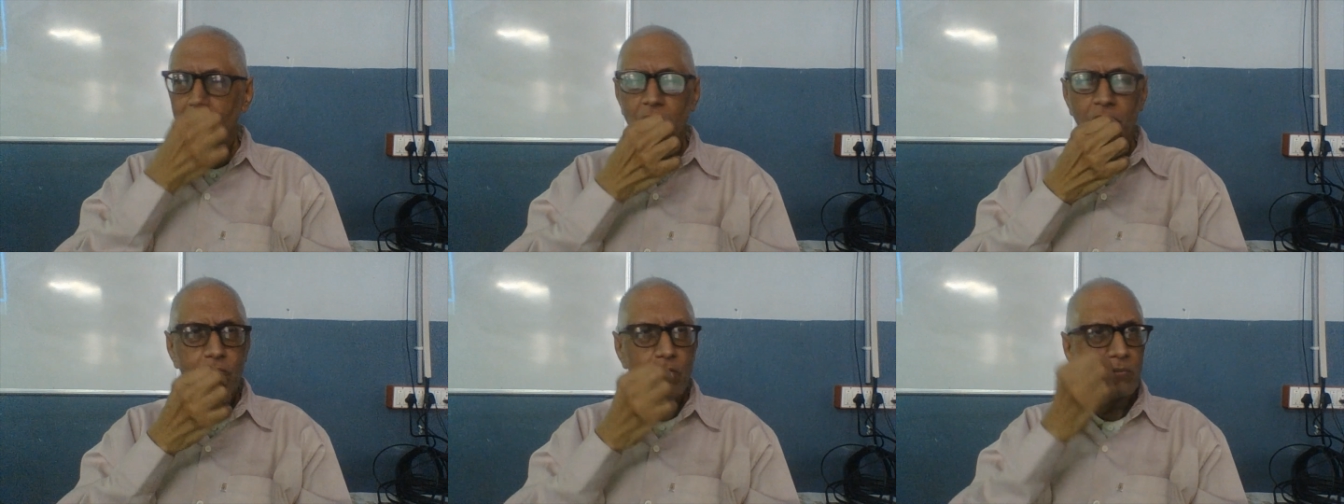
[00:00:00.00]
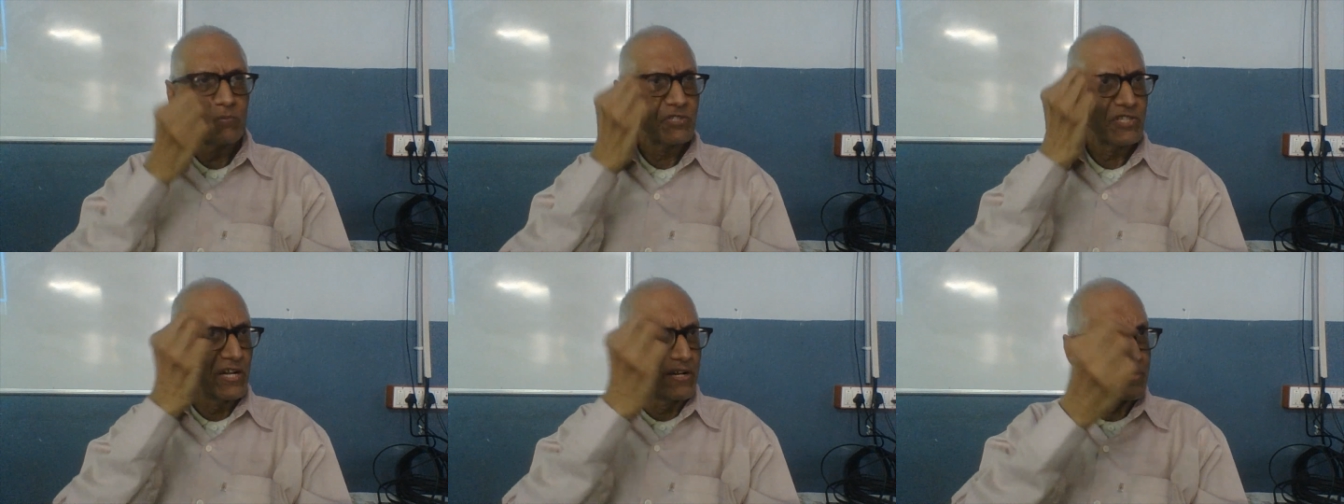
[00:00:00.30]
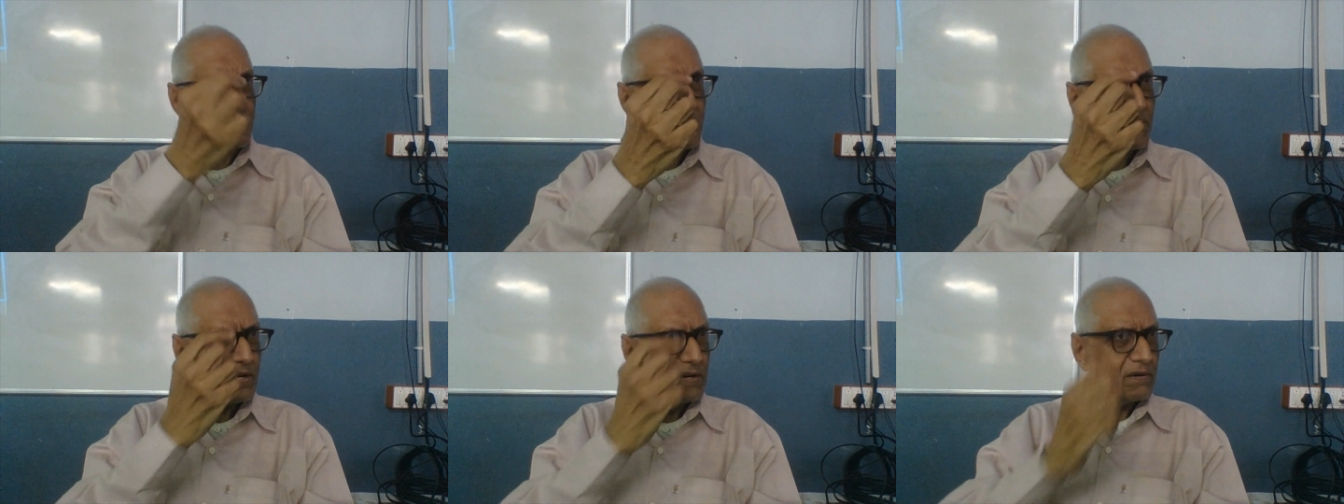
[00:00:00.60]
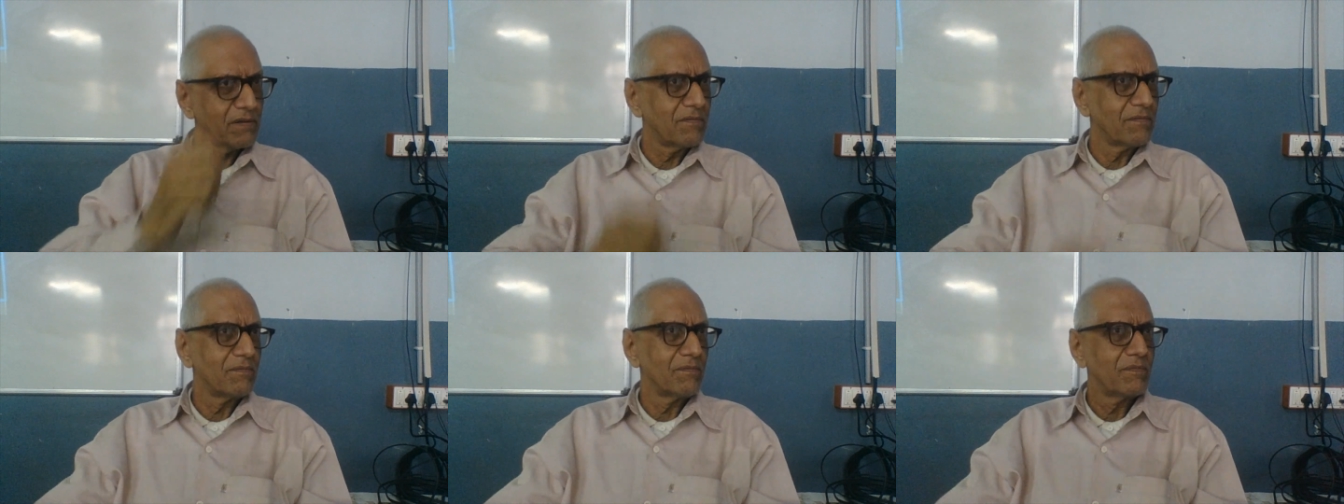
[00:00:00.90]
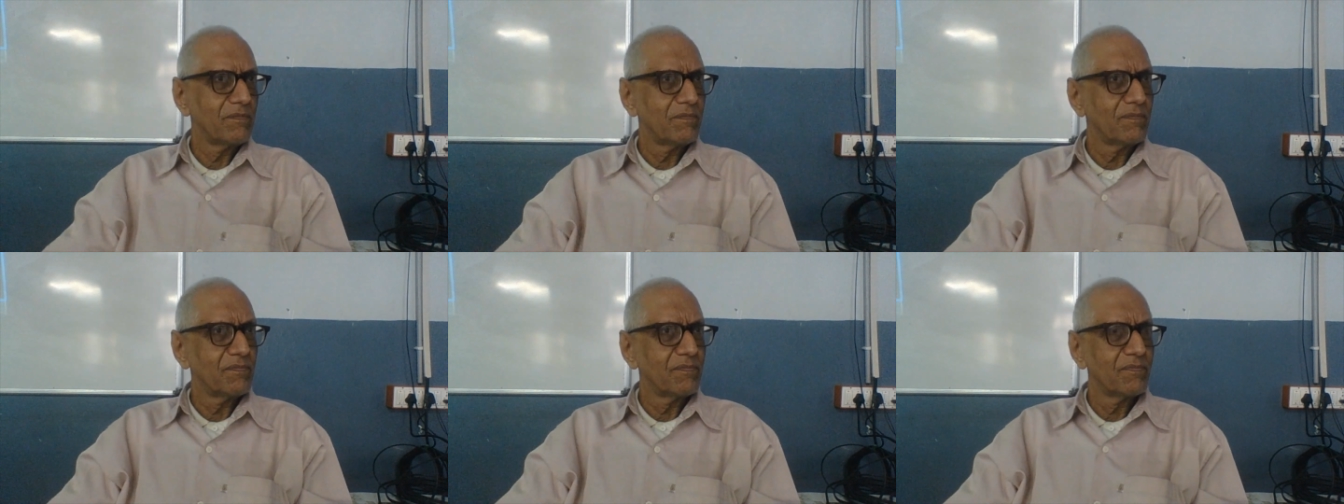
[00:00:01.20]
From center
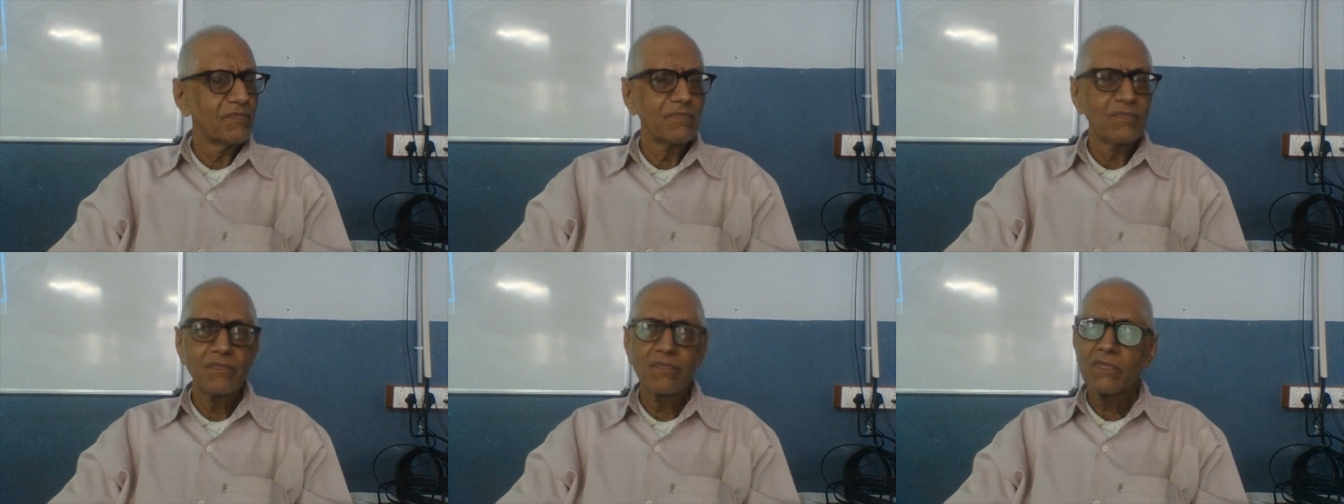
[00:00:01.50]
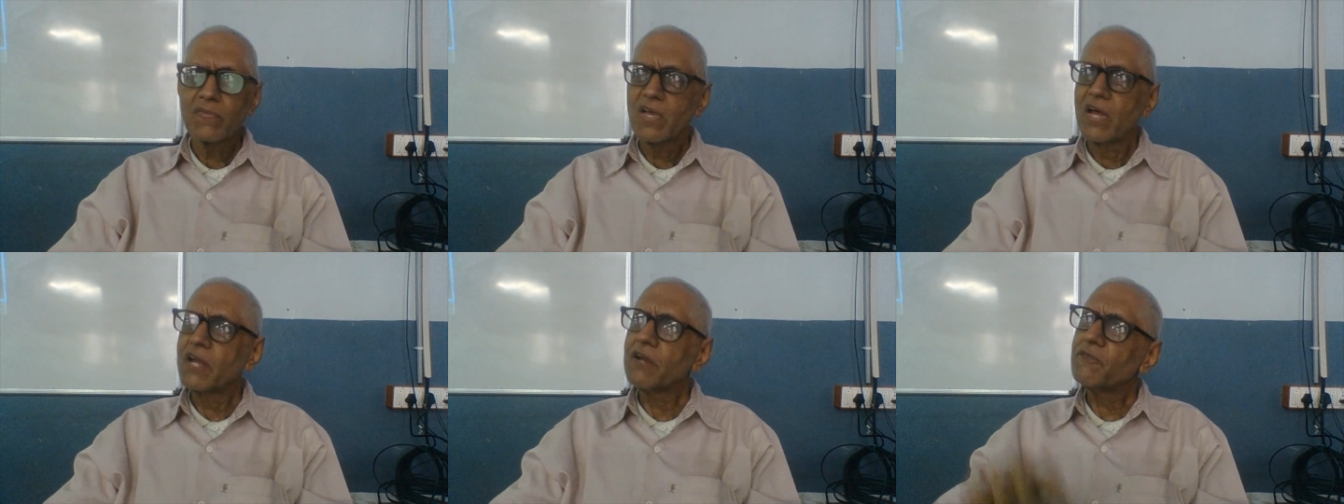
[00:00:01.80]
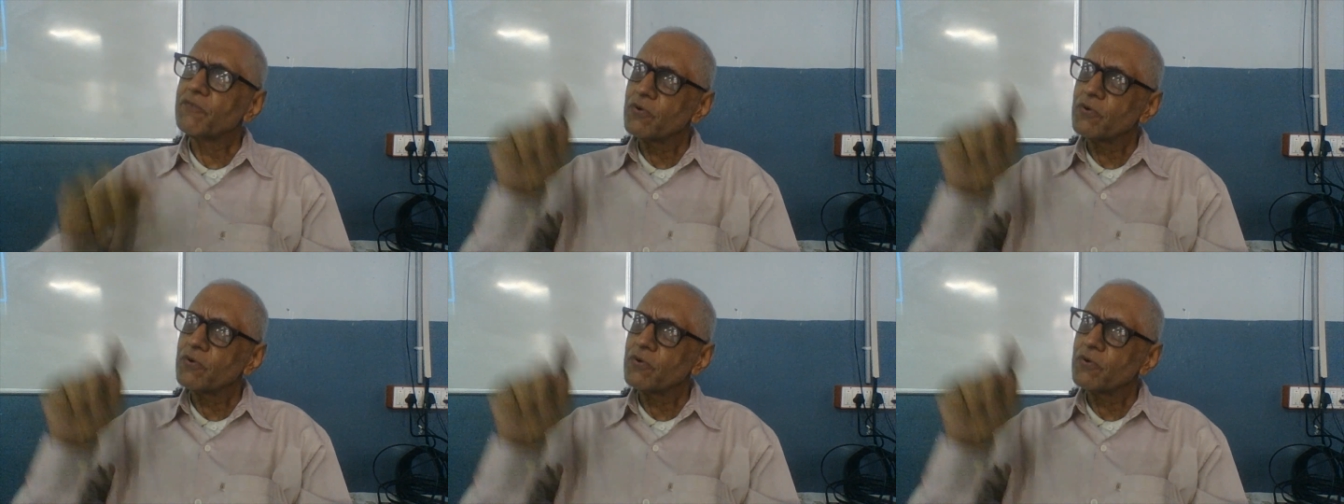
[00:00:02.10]
and